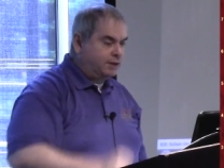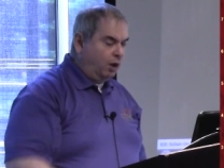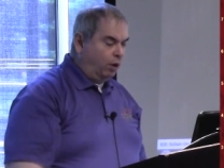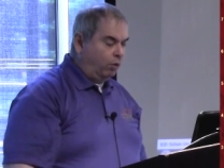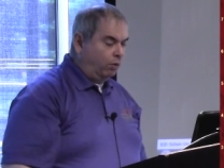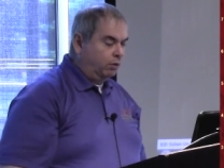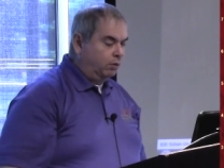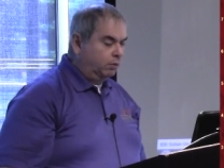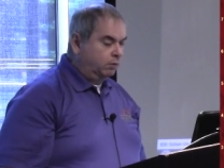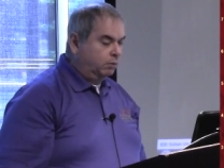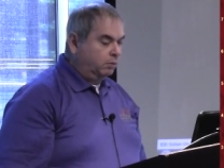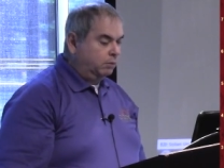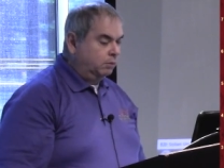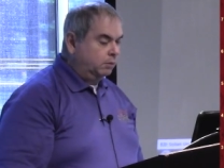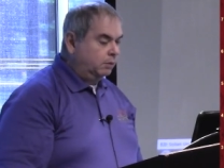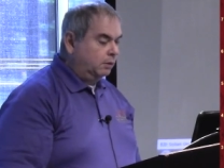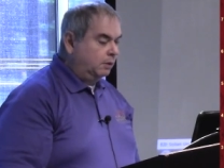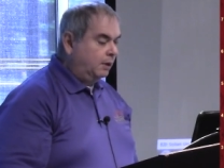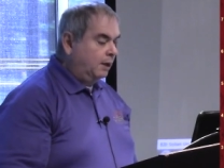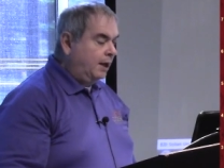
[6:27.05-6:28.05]
so,
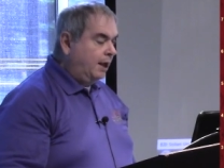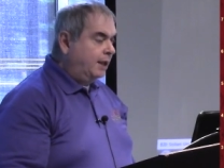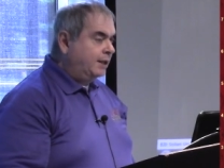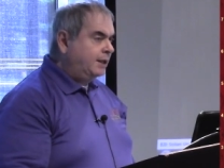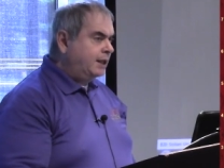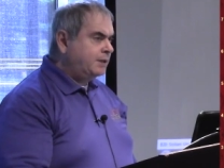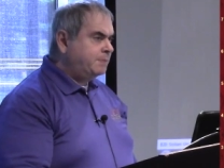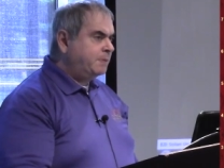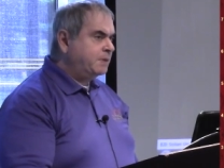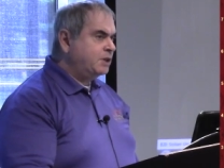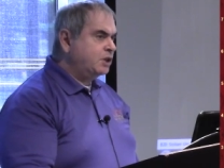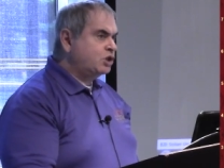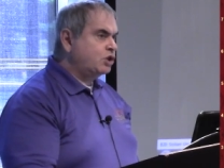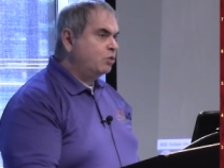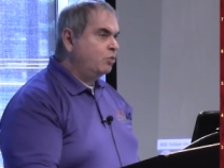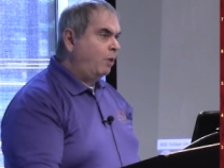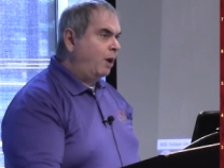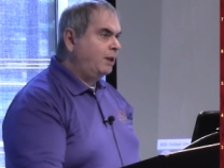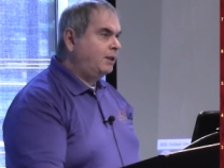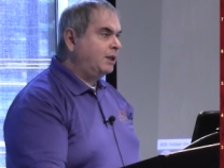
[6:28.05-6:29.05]
in this
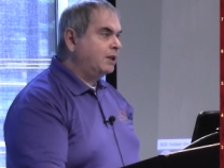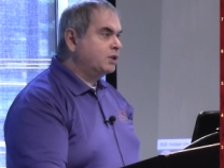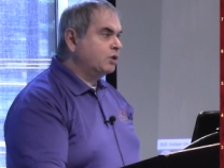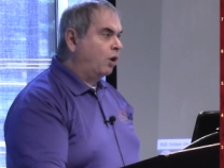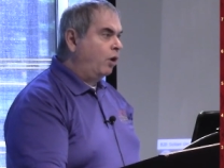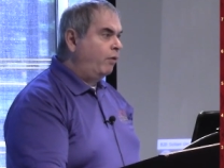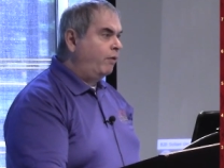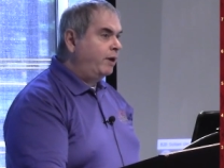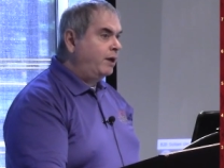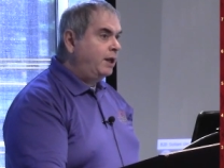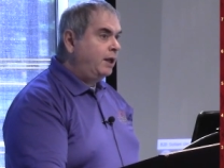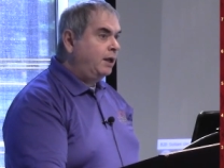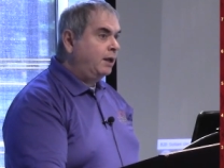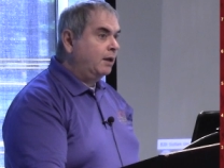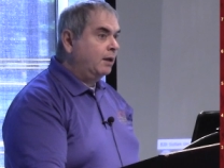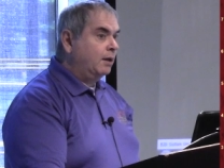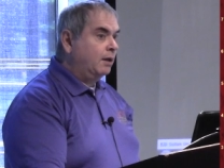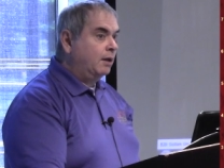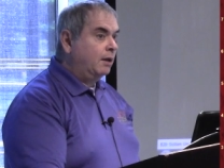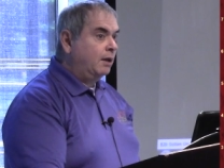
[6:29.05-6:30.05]
position, white is already
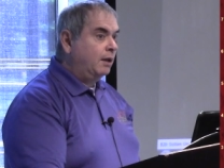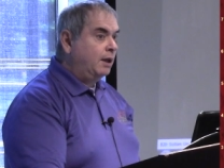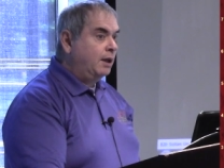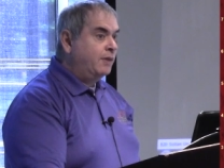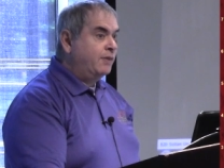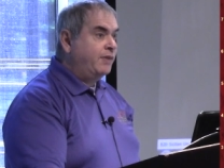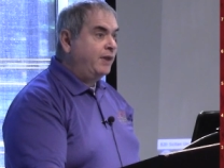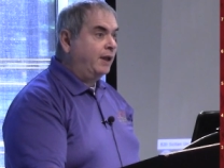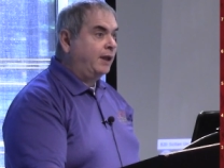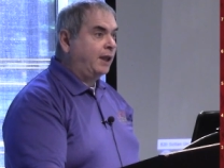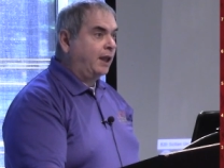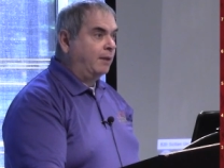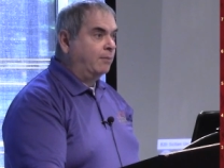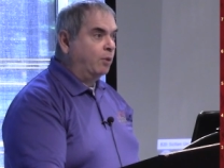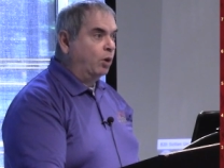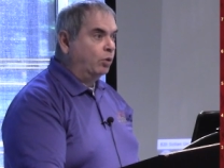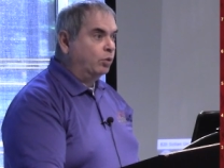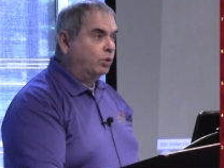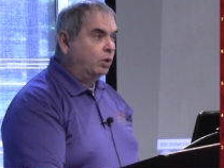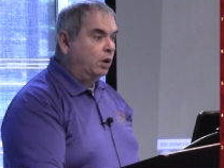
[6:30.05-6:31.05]
in thinking
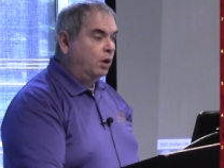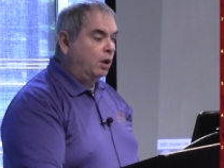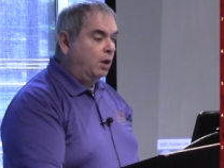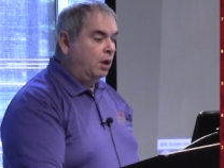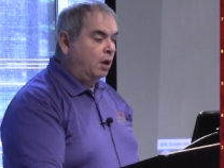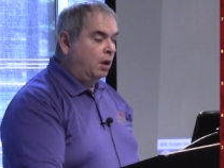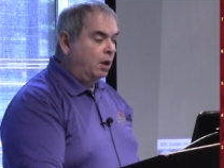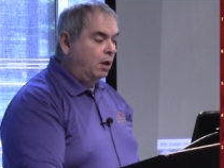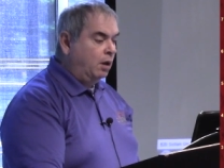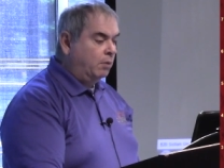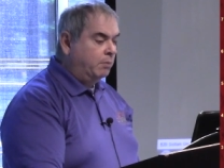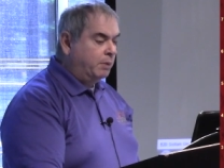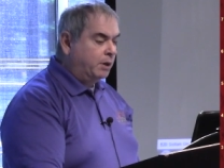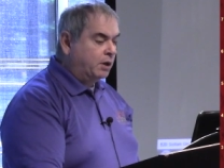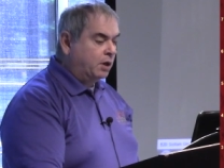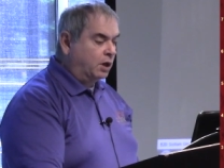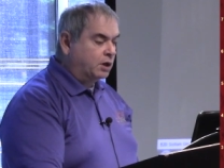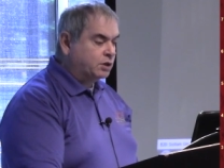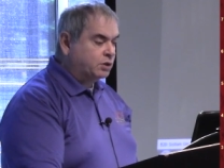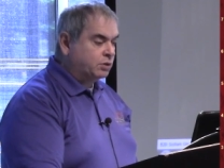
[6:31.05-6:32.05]
mode
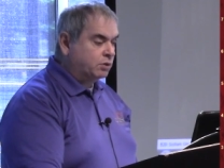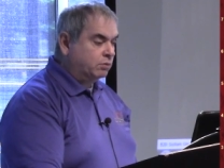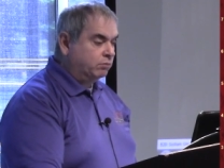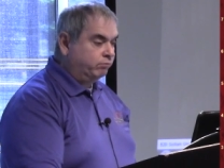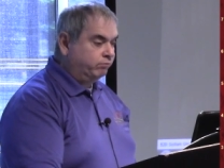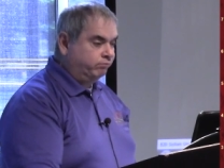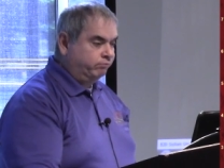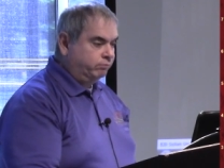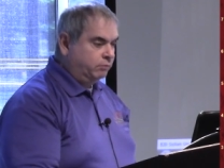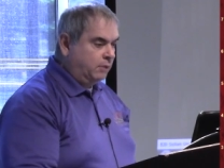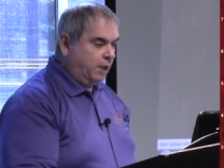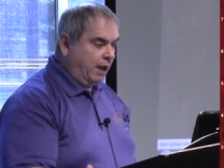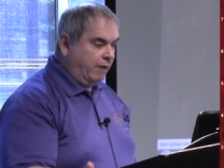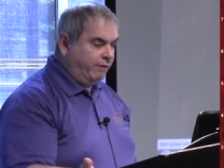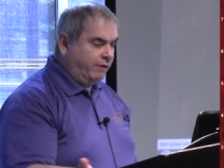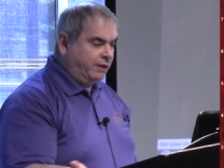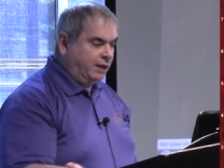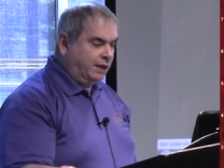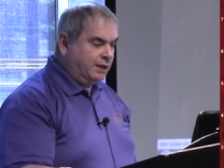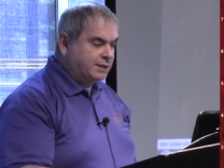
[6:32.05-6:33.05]
because
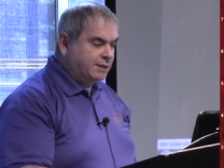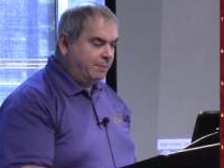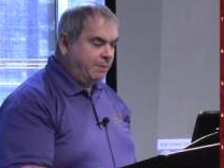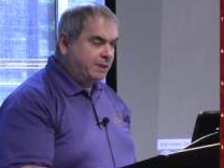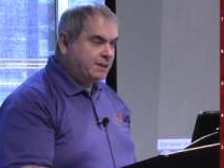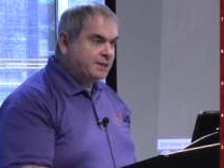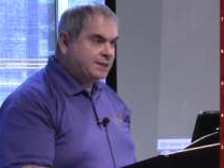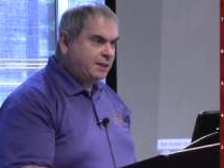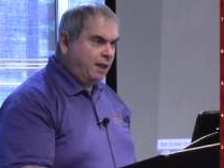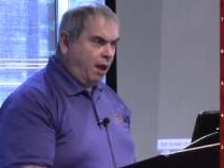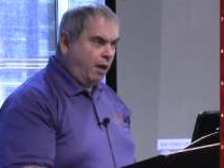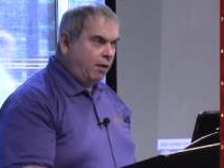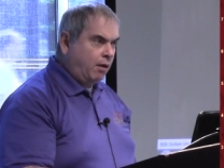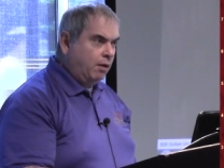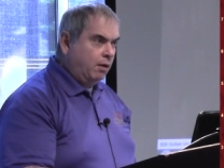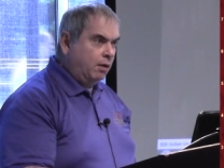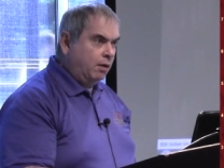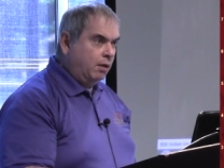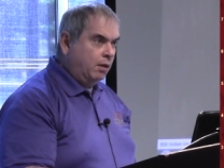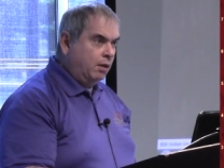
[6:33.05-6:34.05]
everything is a bit
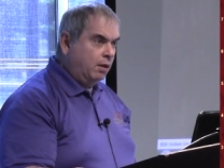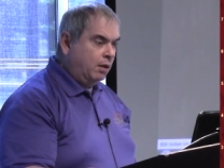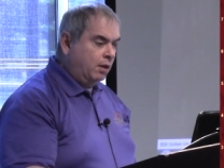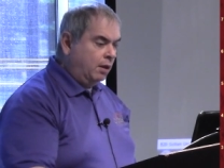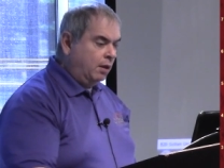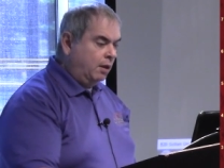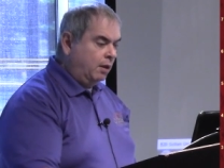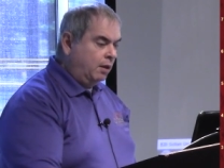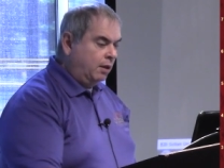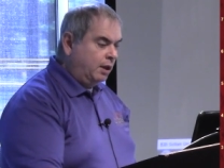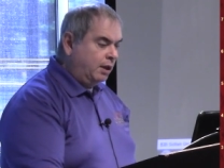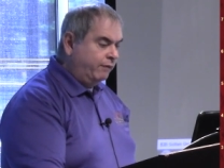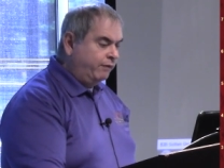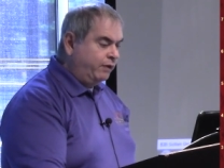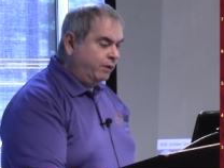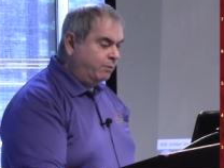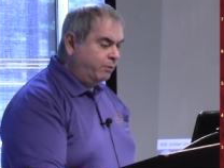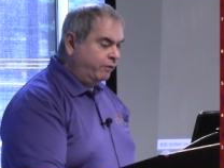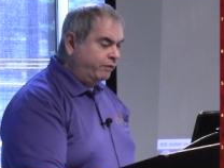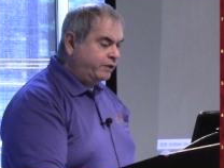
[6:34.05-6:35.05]
stuck. If
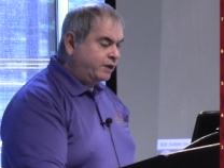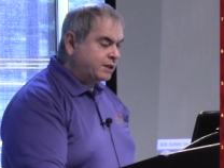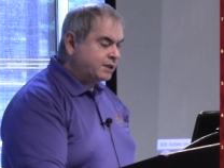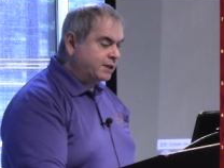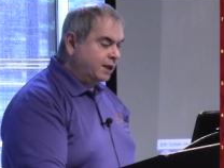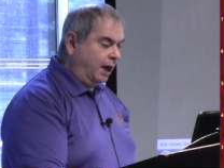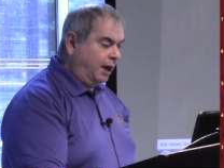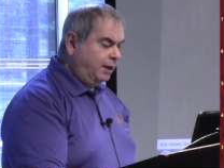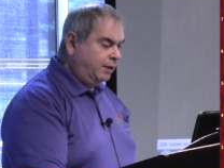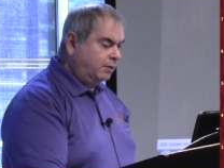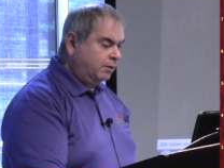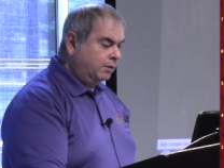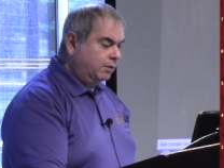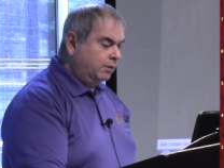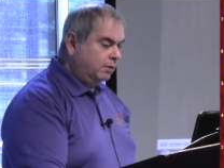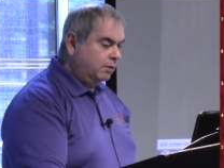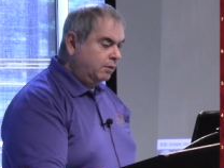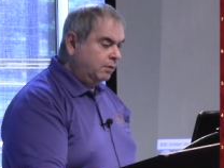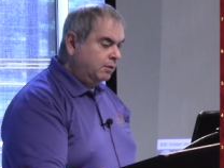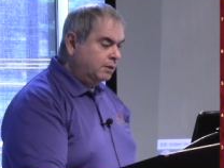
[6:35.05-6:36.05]
you move this knight,
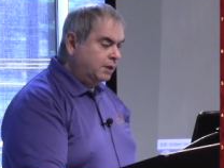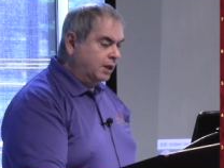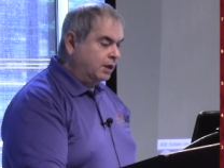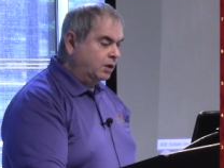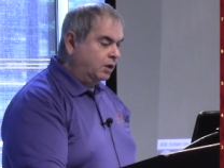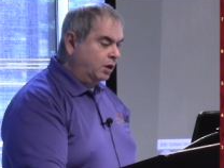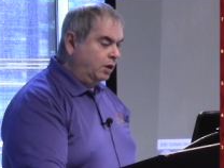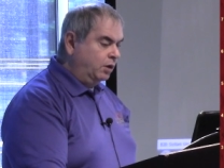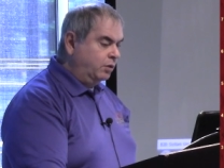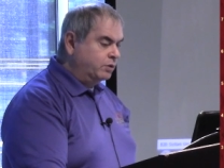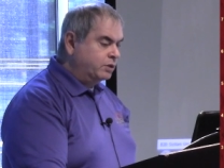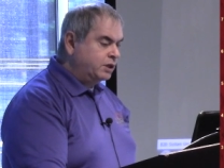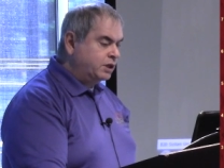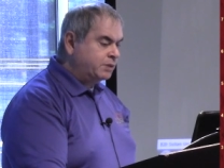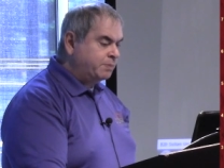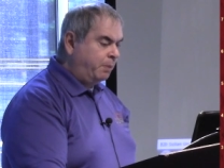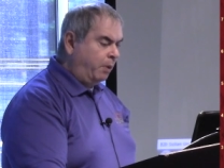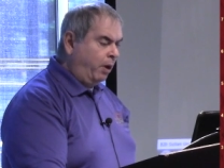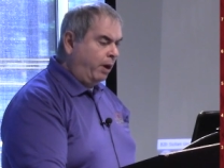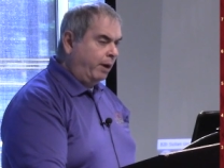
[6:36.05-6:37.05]
then you're going to lose
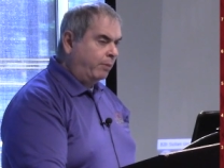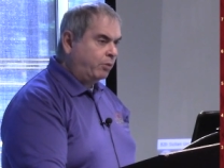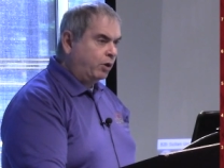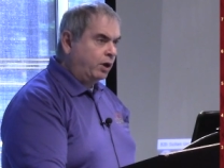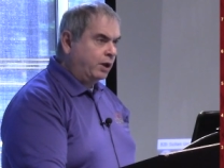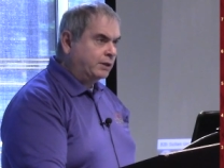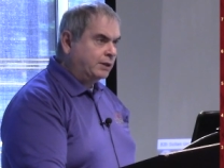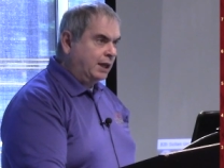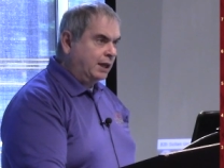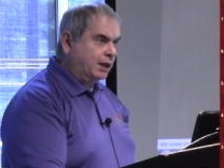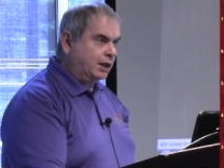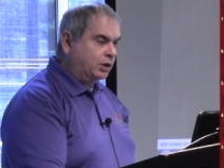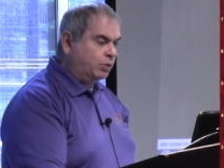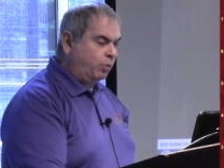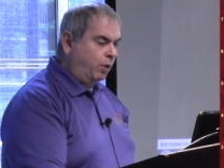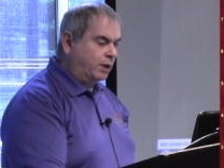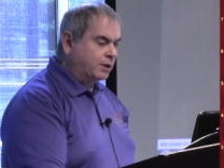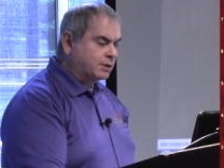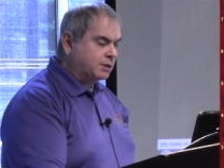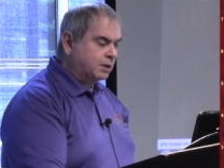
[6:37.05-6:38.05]
this pawn. I'm going to take it
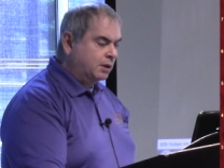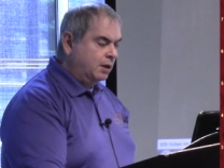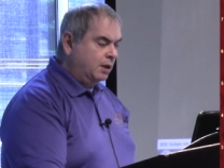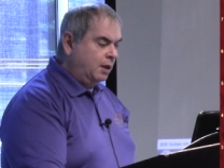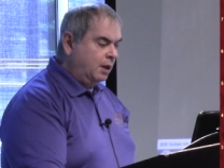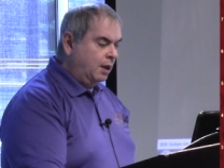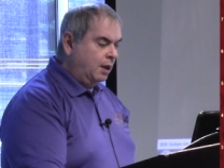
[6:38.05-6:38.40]
twice.